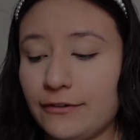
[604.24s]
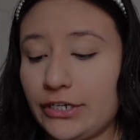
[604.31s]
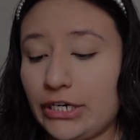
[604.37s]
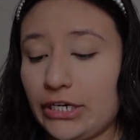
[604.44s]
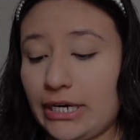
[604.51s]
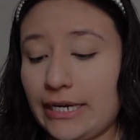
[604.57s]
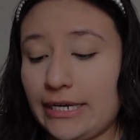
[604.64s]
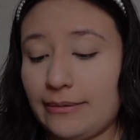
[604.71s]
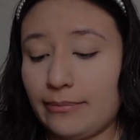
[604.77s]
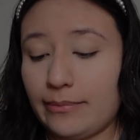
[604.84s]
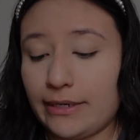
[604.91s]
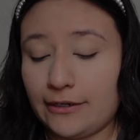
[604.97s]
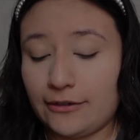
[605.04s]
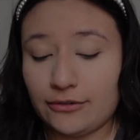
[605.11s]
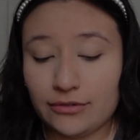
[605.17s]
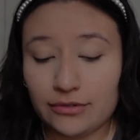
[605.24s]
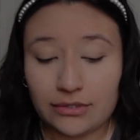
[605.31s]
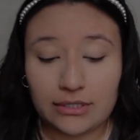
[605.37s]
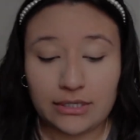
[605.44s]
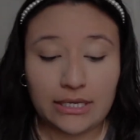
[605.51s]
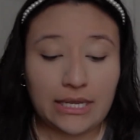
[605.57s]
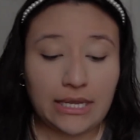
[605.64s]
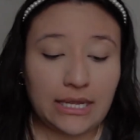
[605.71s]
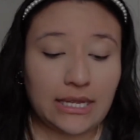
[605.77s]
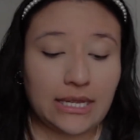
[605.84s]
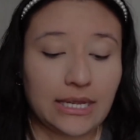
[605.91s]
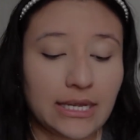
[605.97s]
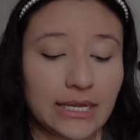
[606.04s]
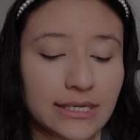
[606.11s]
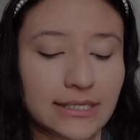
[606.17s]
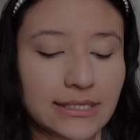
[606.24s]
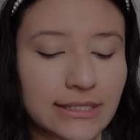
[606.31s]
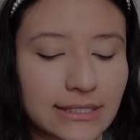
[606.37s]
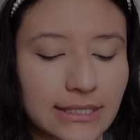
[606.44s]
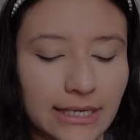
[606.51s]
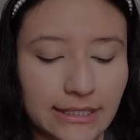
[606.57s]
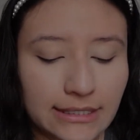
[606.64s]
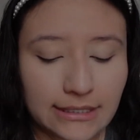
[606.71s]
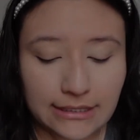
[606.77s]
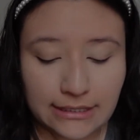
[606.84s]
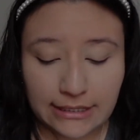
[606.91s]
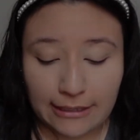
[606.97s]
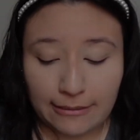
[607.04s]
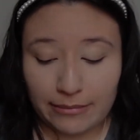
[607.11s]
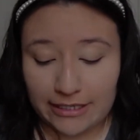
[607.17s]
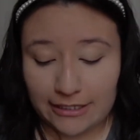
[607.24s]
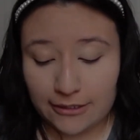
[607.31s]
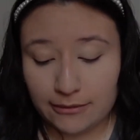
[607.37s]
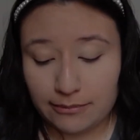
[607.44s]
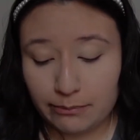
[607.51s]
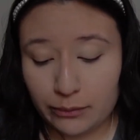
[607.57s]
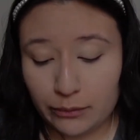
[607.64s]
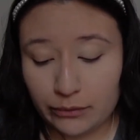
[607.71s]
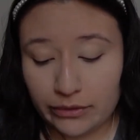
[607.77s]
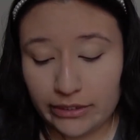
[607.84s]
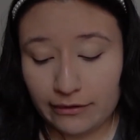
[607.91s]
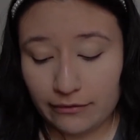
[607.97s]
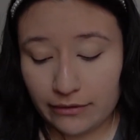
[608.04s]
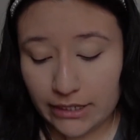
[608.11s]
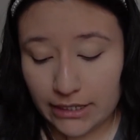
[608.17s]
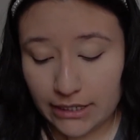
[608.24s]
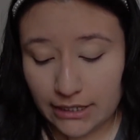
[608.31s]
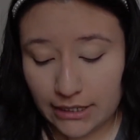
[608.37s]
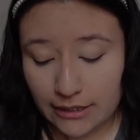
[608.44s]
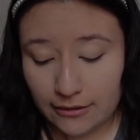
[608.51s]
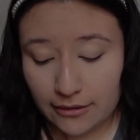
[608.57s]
your eyebrows. And I need to get my spoolie ready.